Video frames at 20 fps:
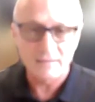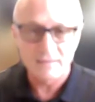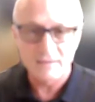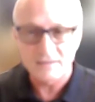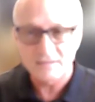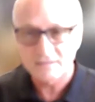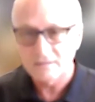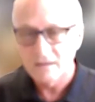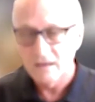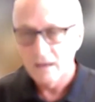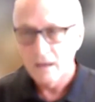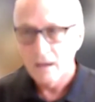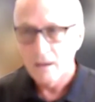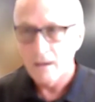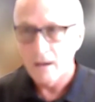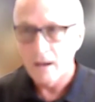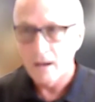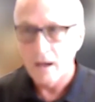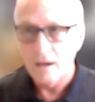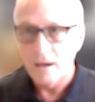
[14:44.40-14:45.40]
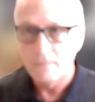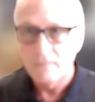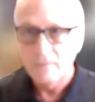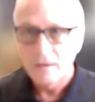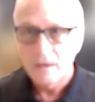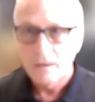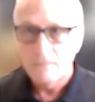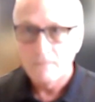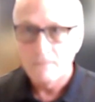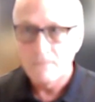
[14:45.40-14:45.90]
this
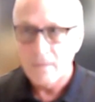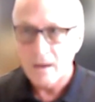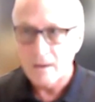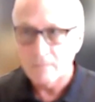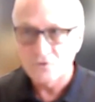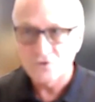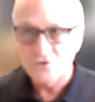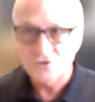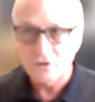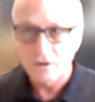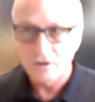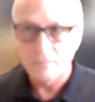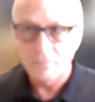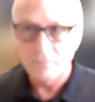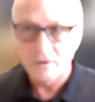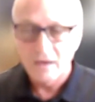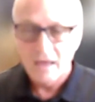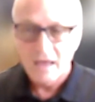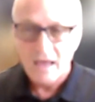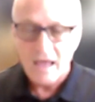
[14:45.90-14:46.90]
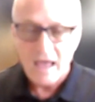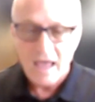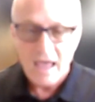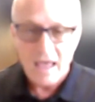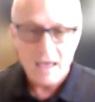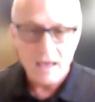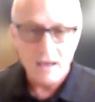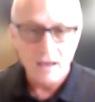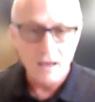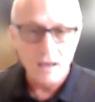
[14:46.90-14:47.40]
membership
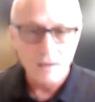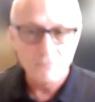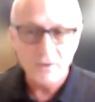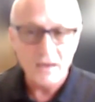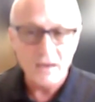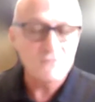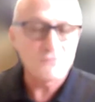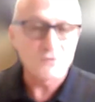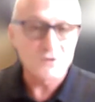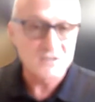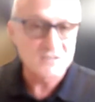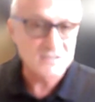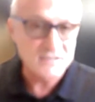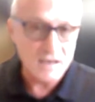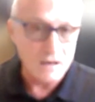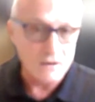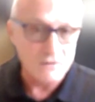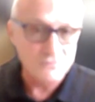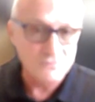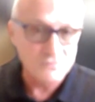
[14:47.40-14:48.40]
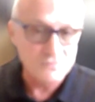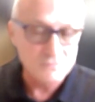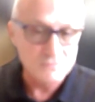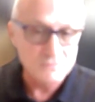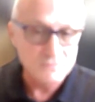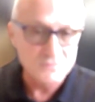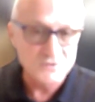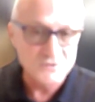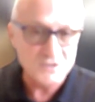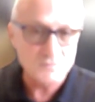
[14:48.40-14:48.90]
pay for itself
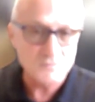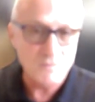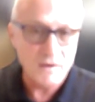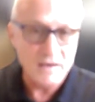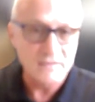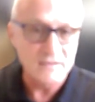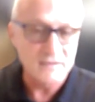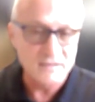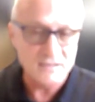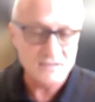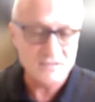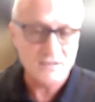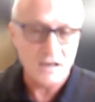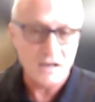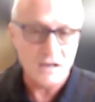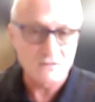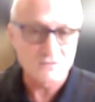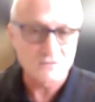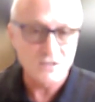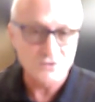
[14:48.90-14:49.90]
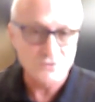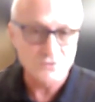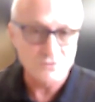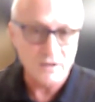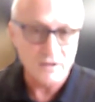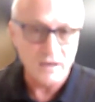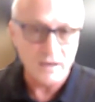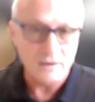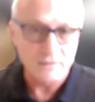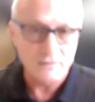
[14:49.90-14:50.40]
just by the discounts that you
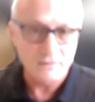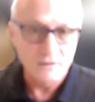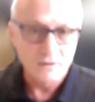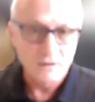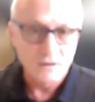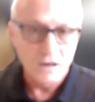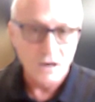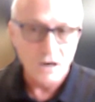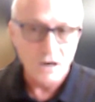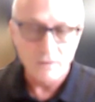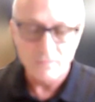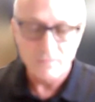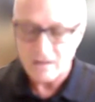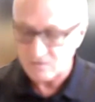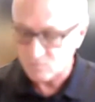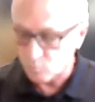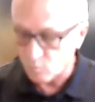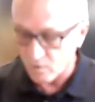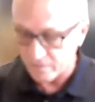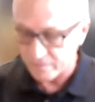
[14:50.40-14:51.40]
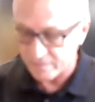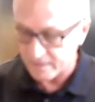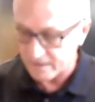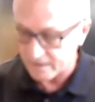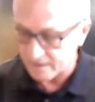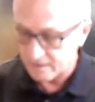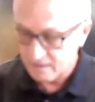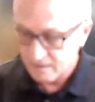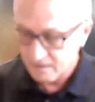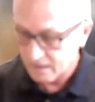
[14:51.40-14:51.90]
get. That's one
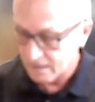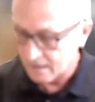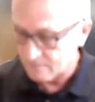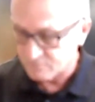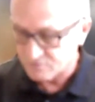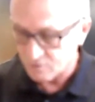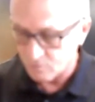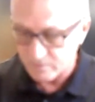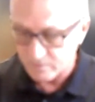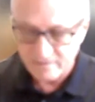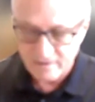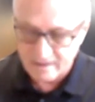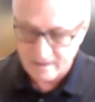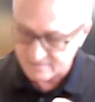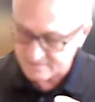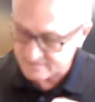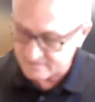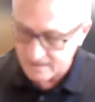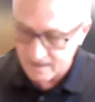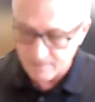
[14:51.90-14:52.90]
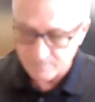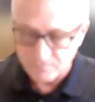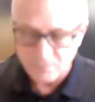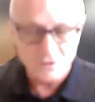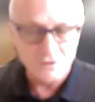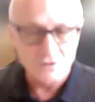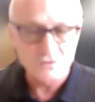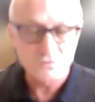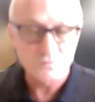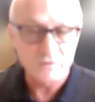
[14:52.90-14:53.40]
thing. So we got
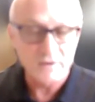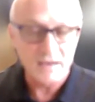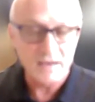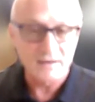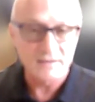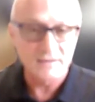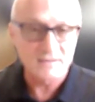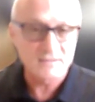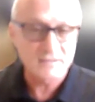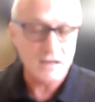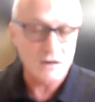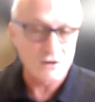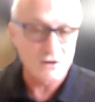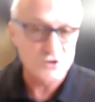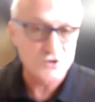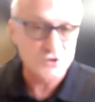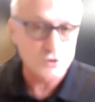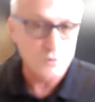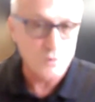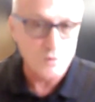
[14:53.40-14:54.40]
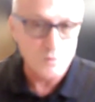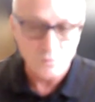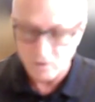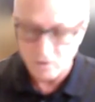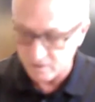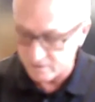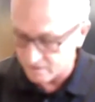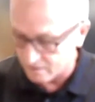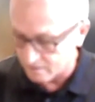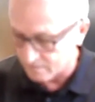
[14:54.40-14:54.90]
Staples, we got a discount at
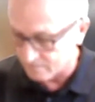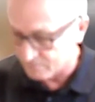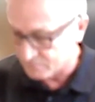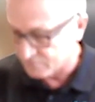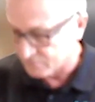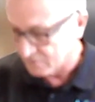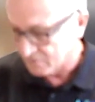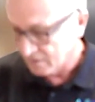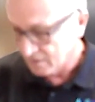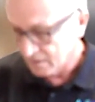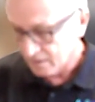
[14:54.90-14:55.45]
Sherwin-Williams.